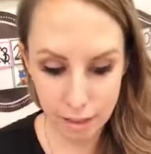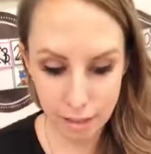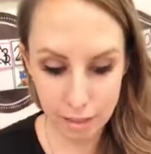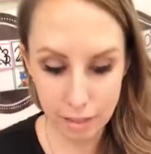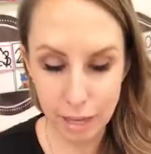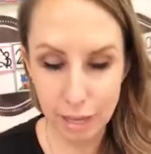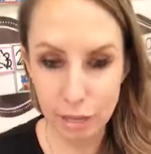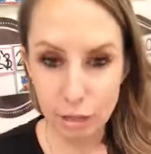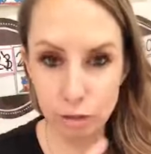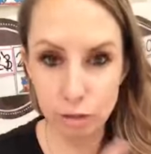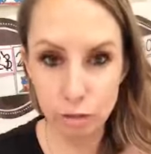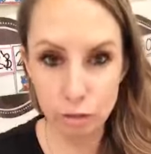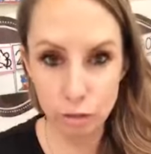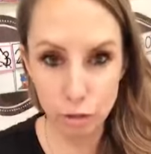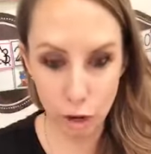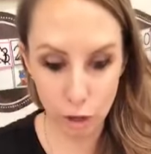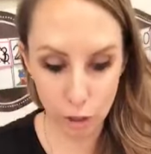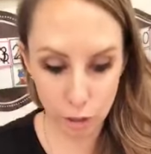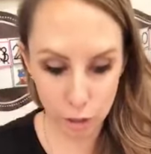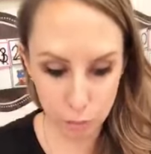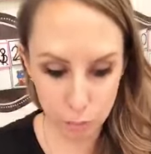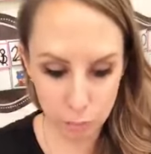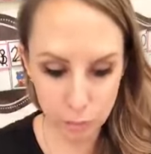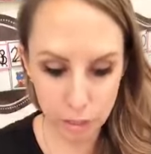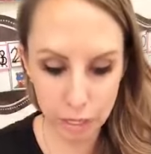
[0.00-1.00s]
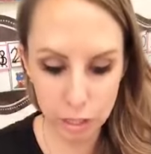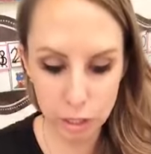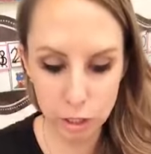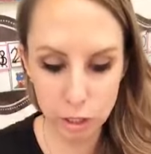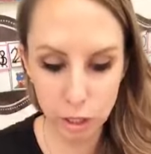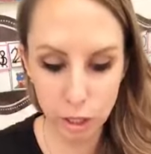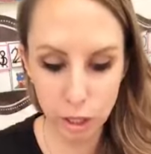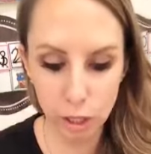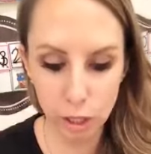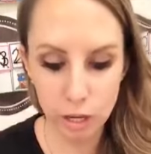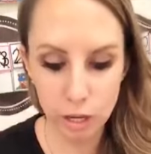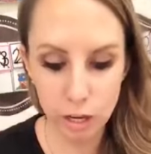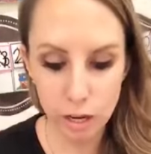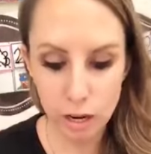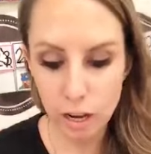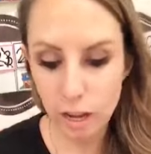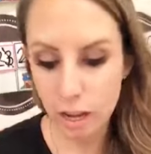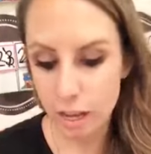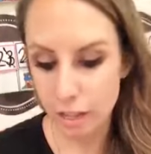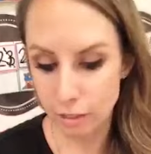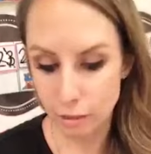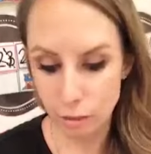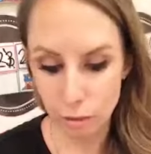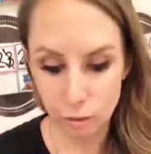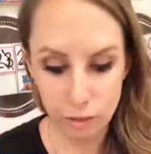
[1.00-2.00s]
Then you draw your picture
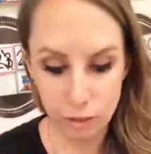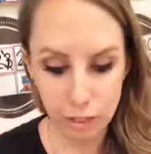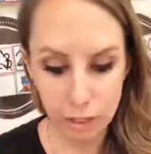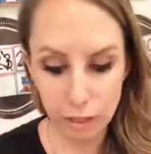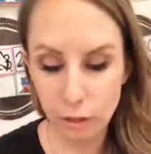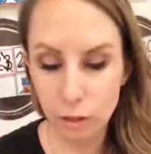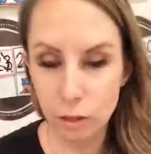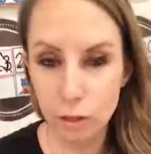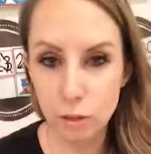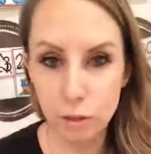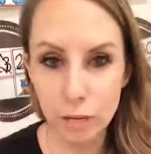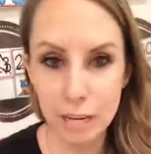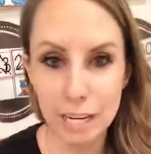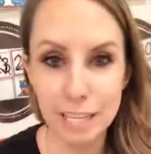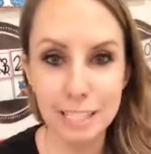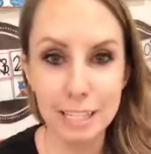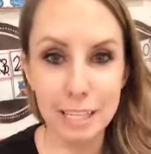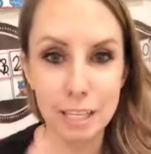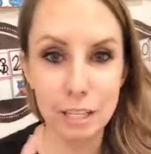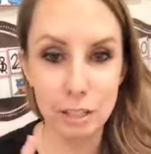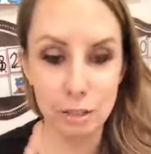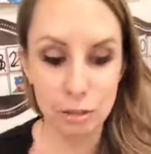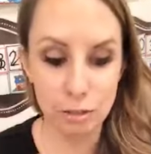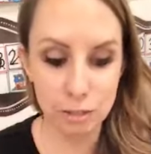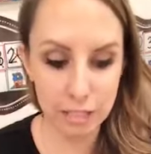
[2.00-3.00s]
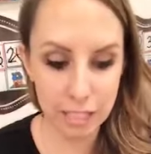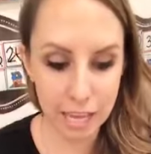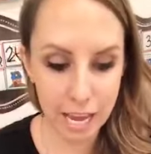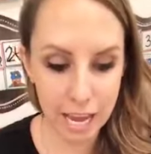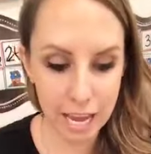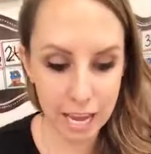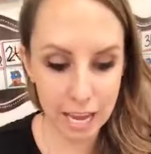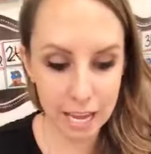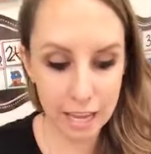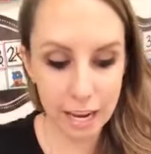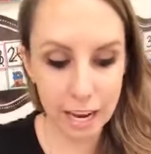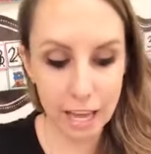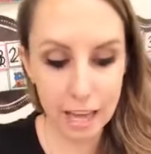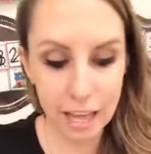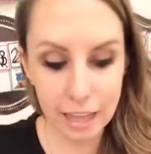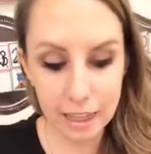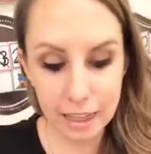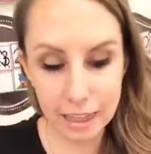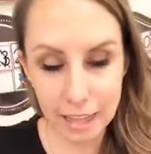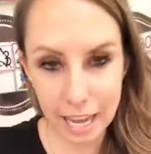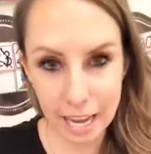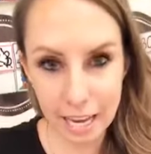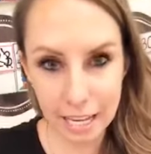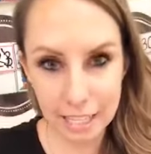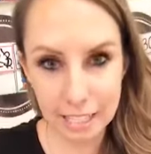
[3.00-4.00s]
and do the illustration. You say it,
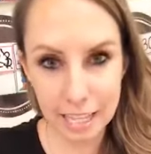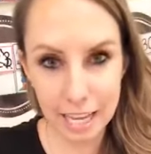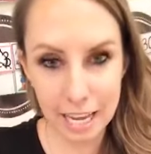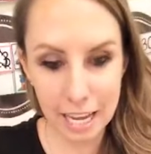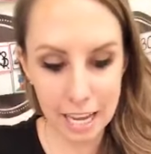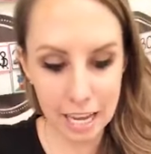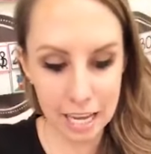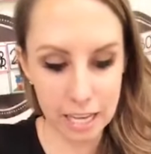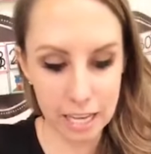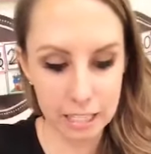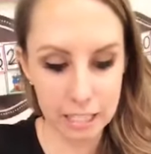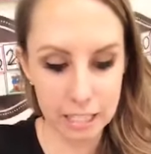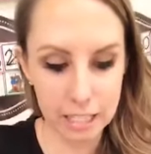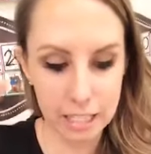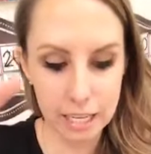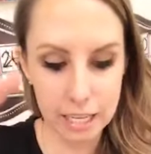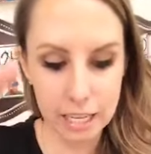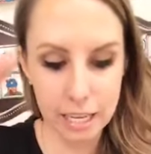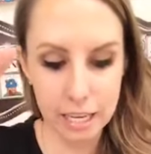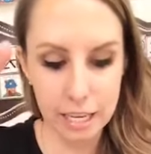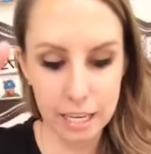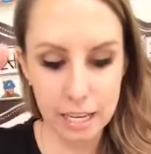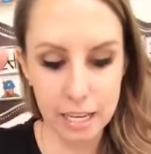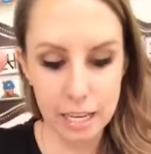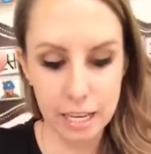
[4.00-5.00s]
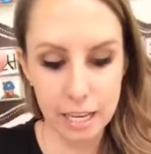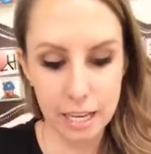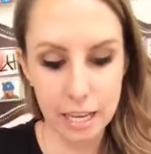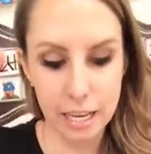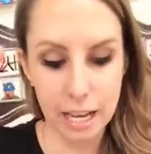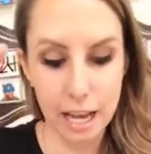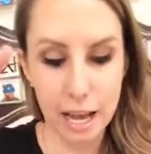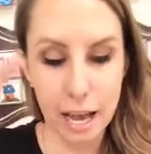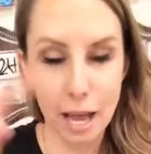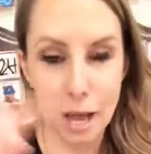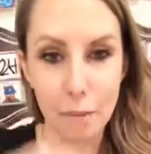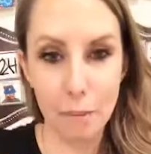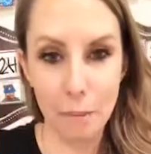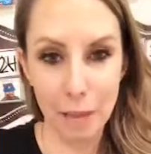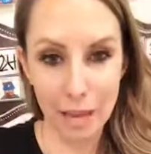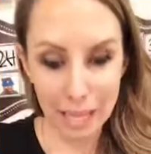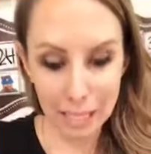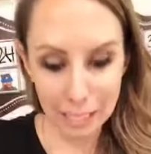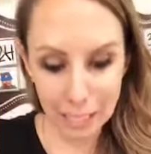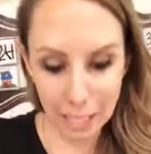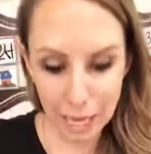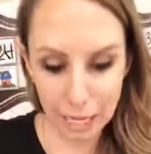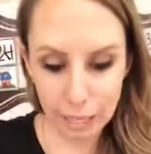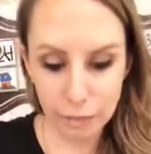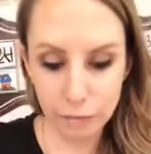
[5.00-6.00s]
they say it. Make
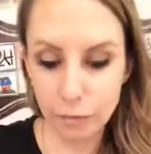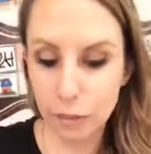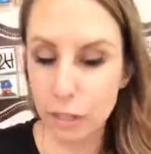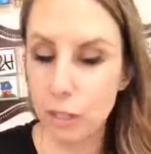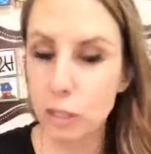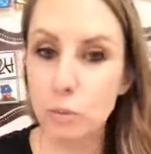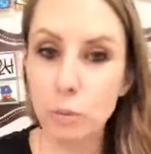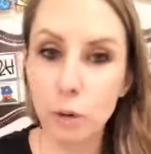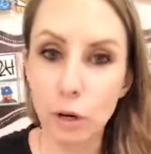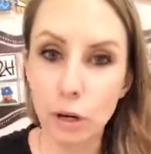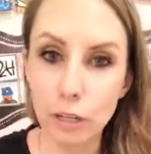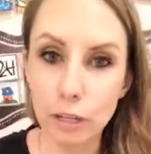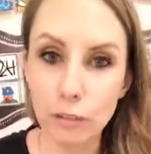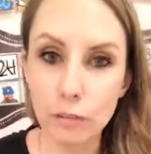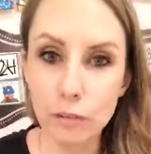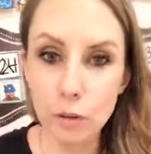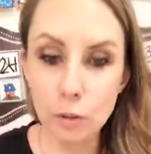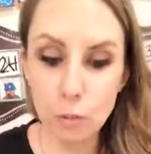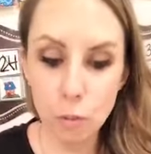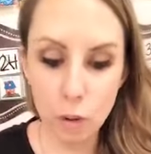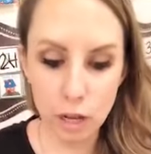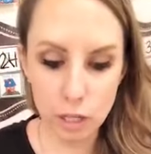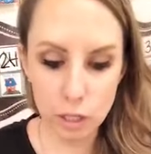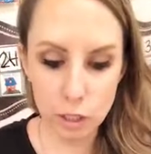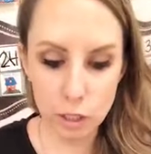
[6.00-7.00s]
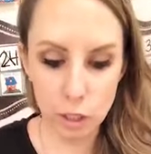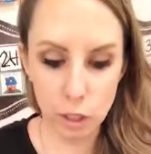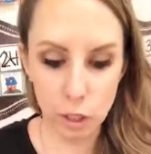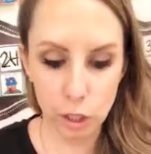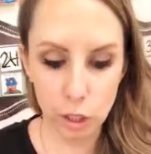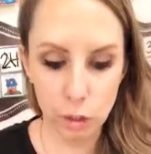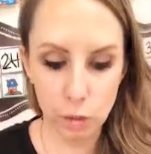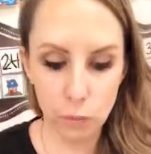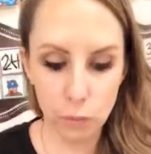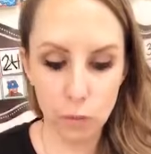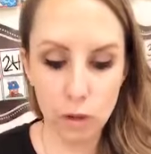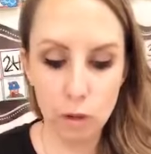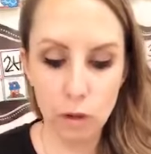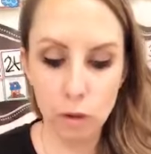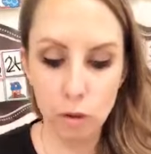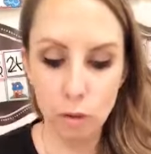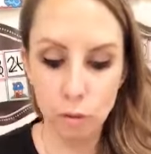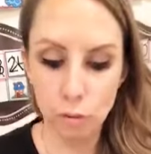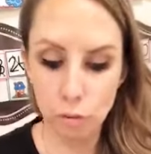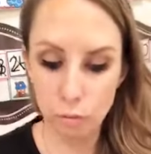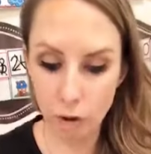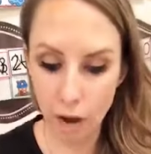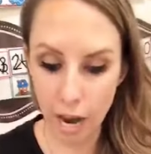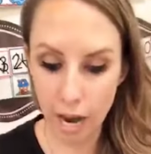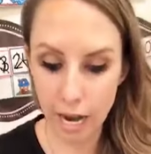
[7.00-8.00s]
a line for each word if you want to.
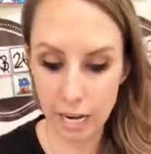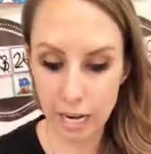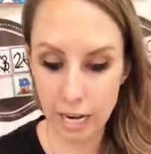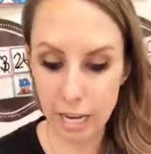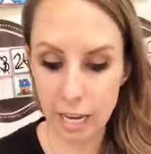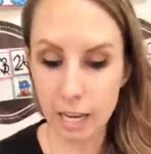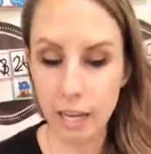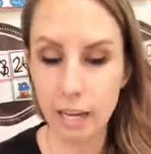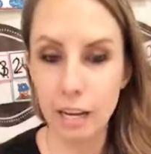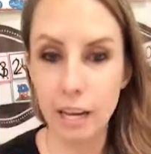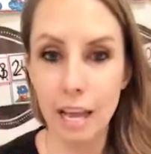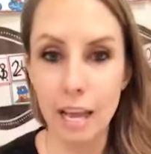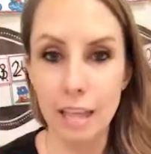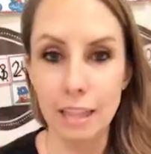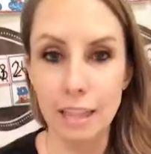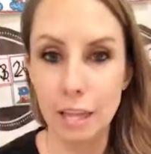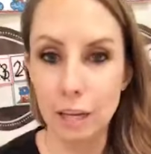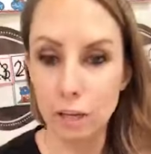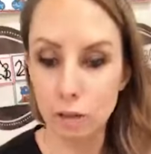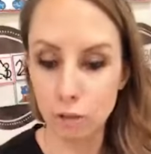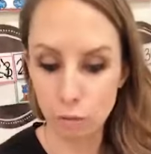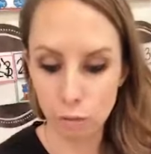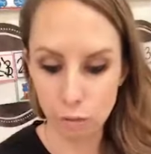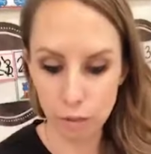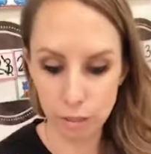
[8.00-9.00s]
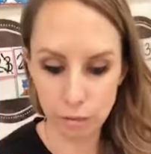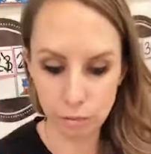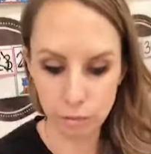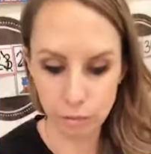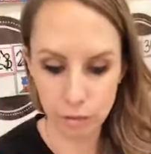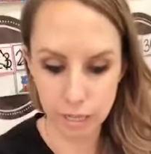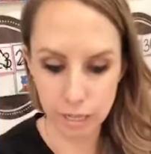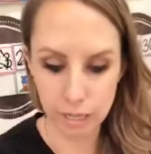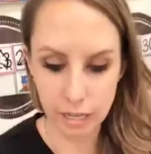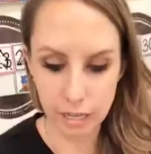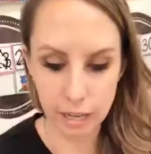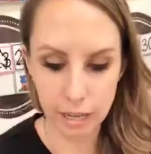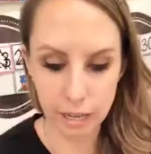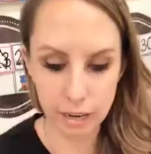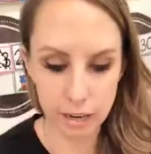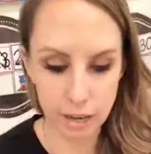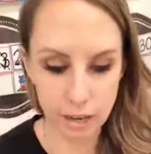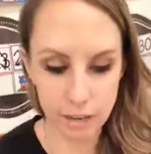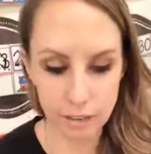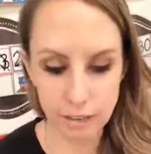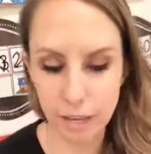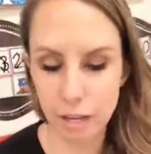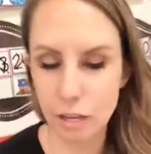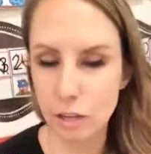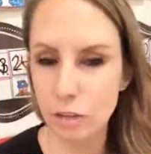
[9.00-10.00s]
Write it, and then you reread it,
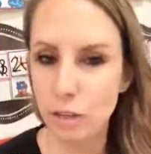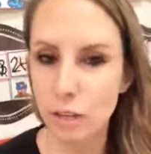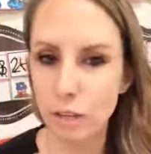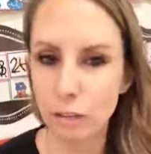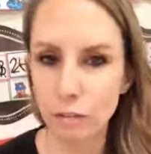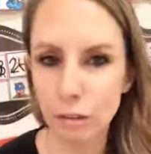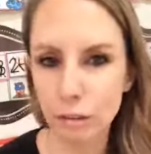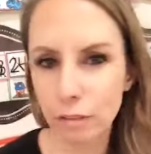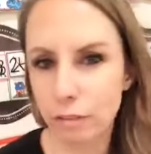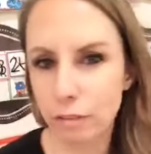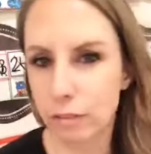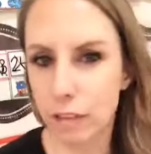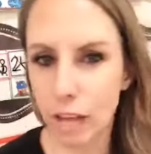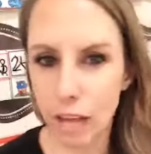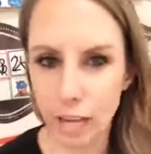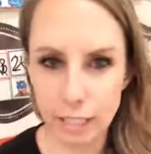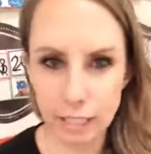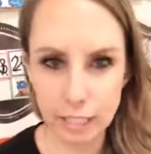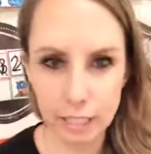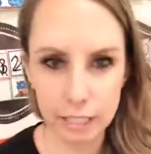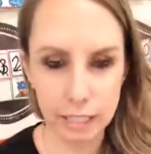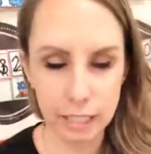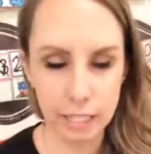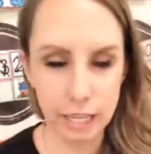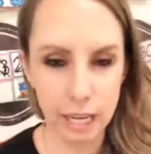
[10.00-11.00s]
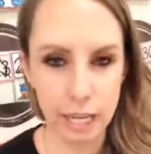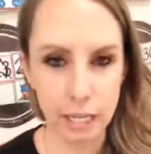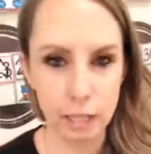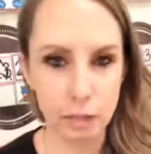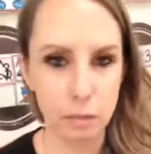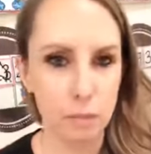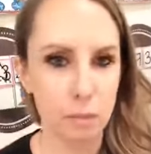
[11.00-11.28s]
and then you can reflect at the end.